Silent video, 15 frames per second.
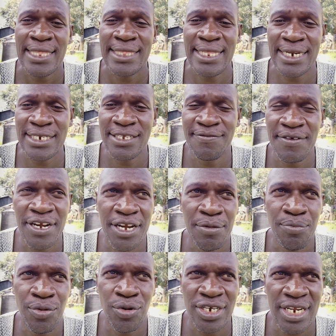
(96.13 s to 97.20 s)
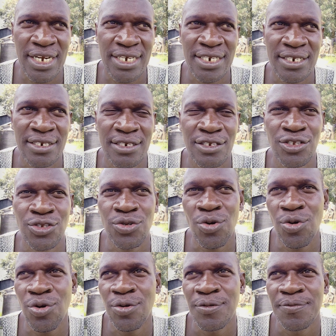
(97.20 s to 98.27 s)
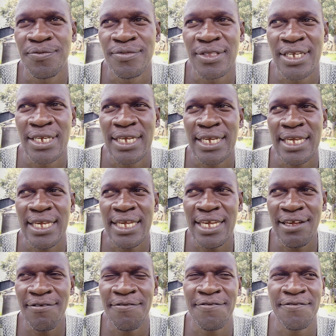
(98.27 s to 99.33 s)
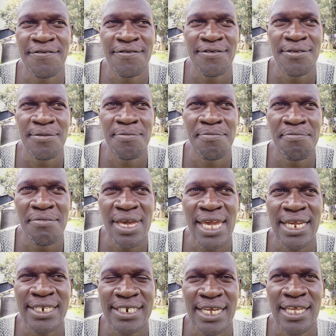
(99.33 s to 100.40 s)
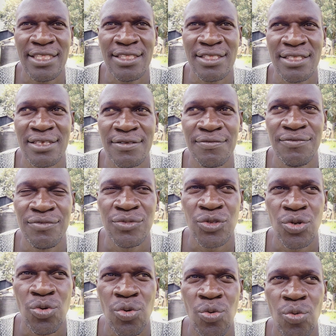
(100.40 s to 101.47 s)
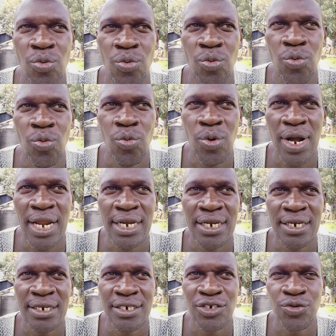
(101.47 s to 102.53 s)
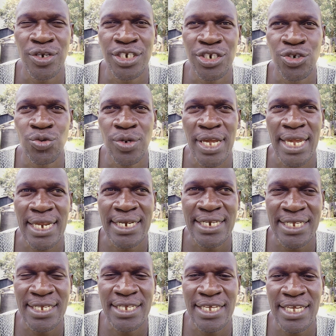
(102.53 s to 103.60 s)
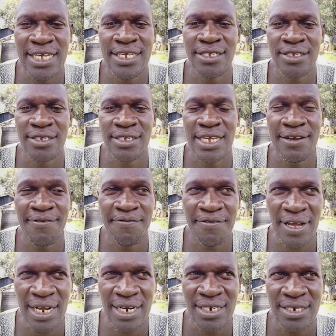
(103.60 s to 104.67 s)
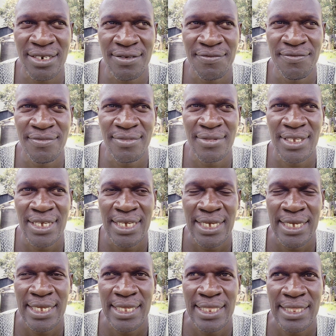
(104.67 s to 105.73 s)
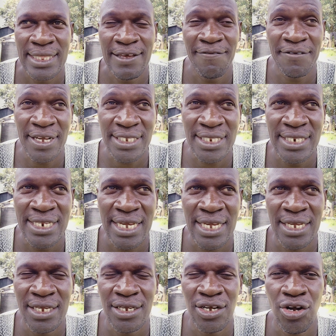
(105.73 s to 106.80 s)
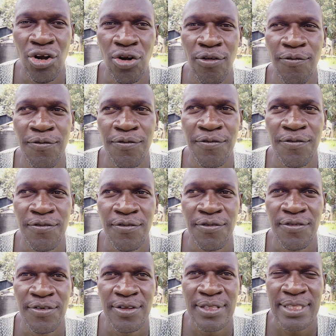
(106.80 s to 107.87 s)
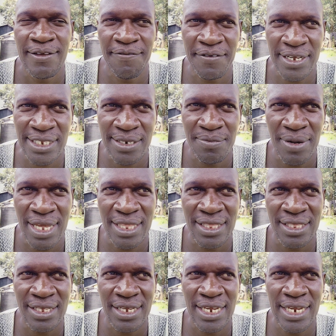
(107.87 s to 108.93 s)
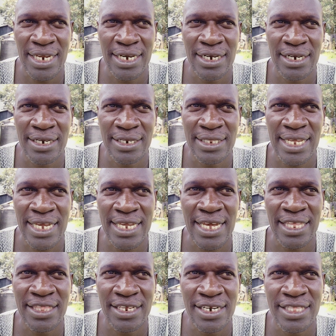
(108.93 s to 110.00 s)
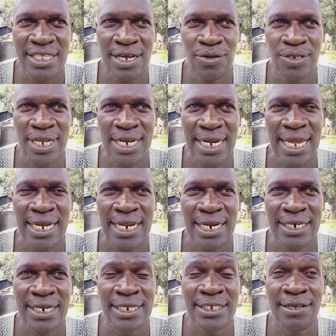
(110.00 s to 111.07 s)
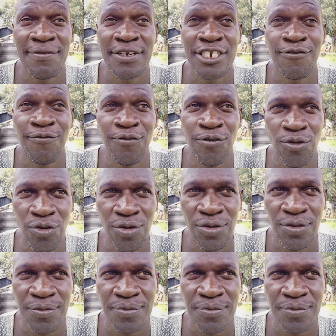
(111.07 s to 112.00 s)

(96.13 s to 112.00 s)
That is very important. So, if May 10th, 122 AD is in fact the first day of the first month in the year 3974,